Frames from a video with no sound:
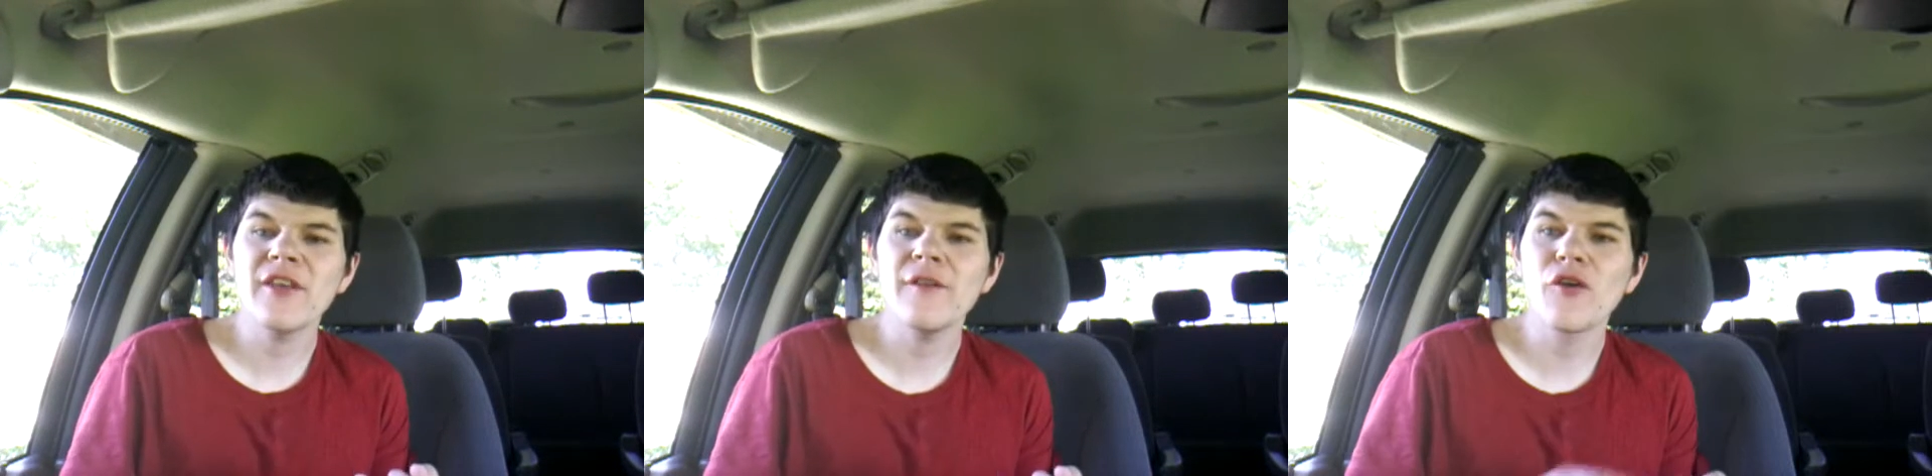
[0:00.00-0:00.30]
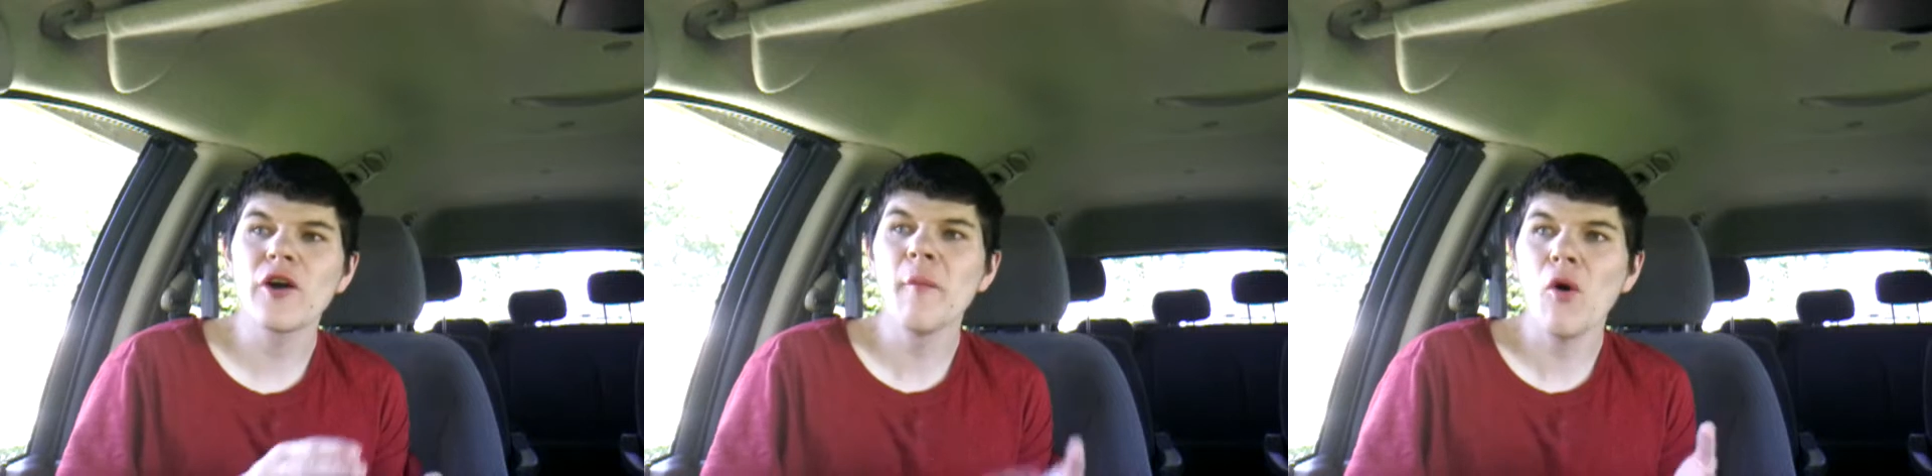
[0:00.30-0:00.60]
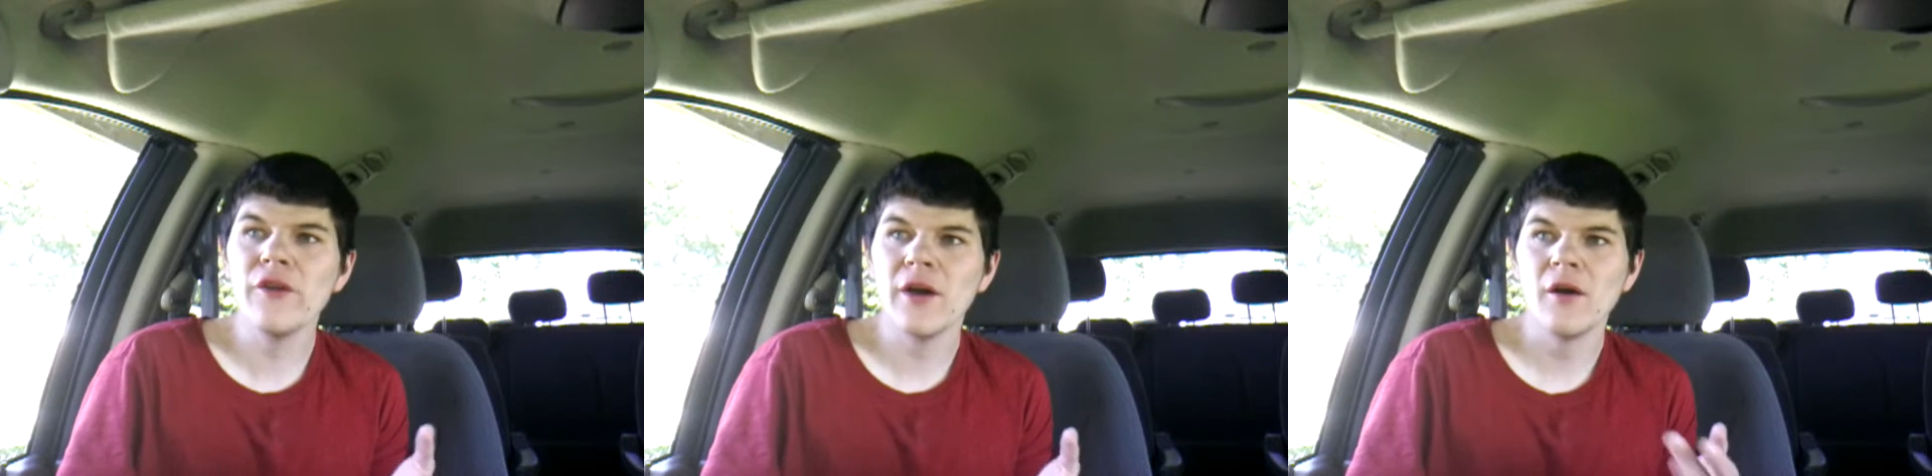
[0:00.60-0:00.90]
kit for
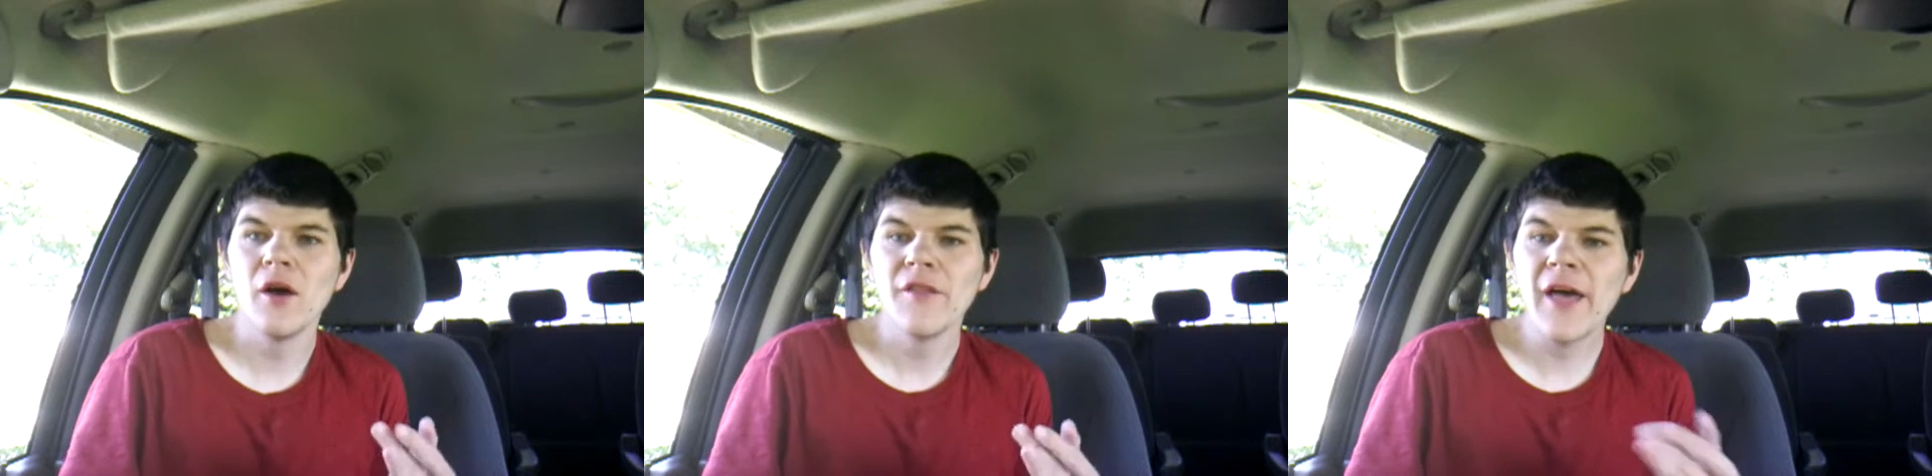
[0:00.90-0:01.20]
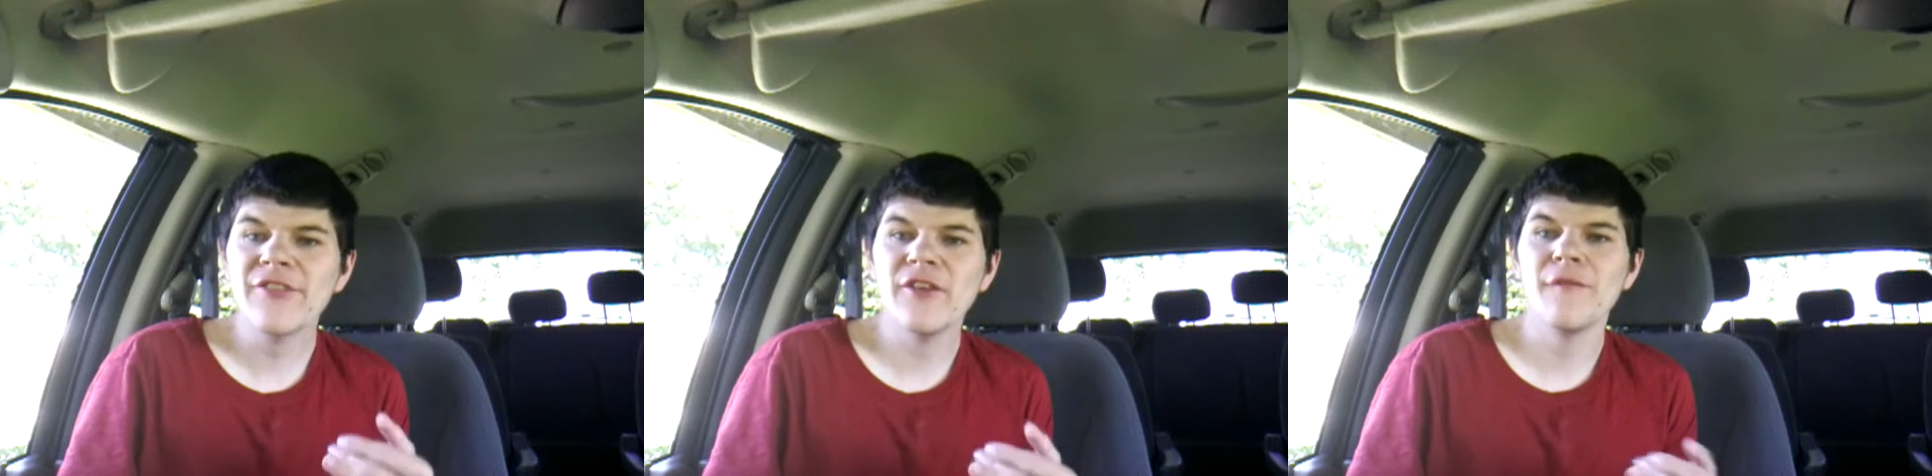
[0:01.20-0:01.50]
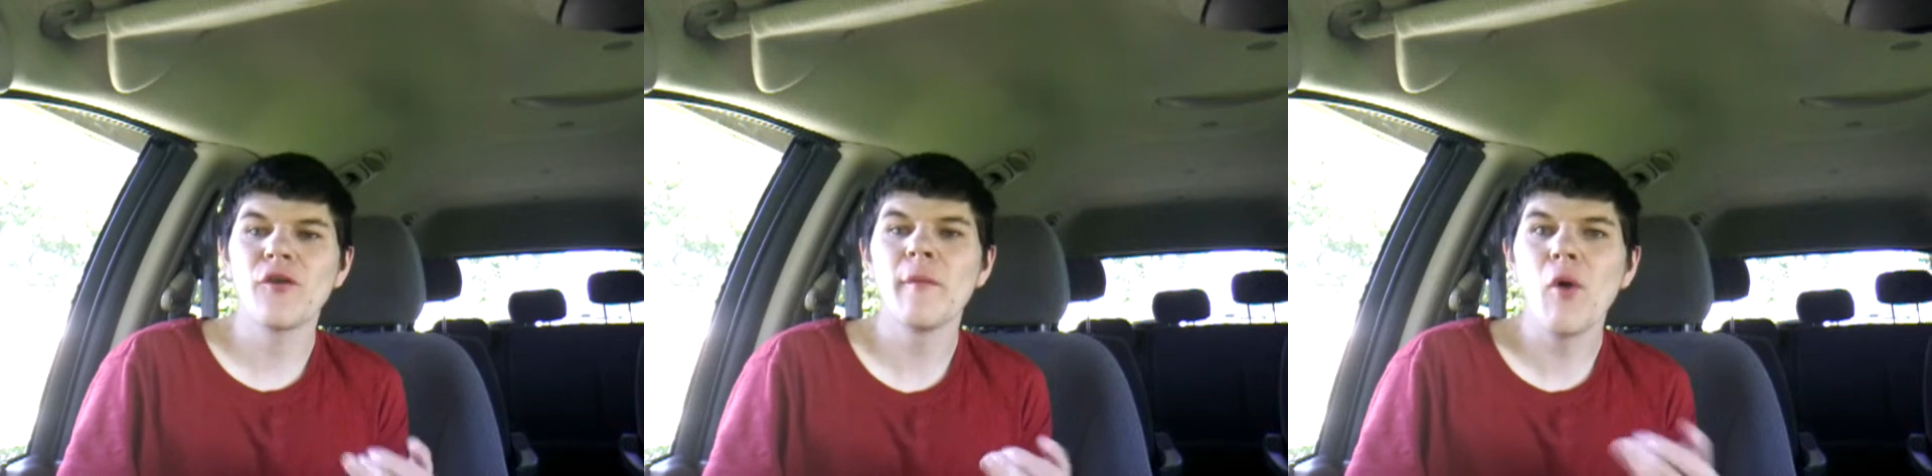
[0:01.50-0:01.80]
ammonia. That's
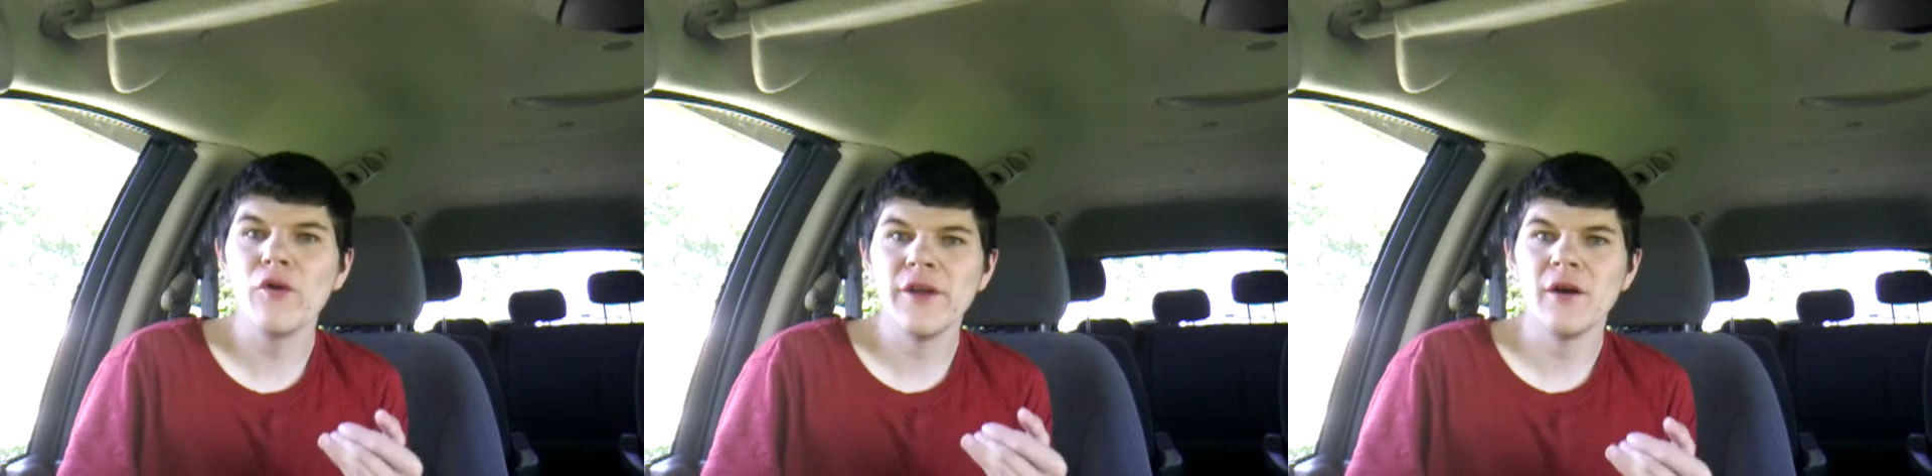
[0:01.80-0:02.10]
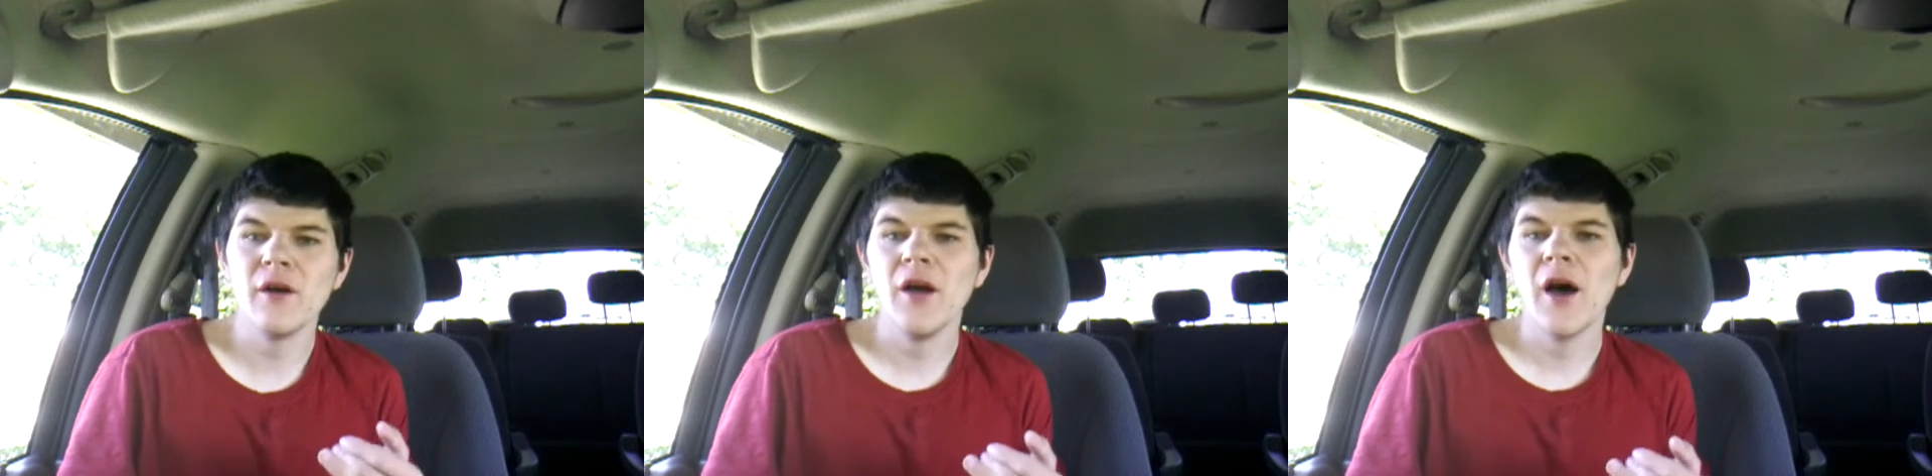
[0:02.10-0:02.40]
it, for ammonia.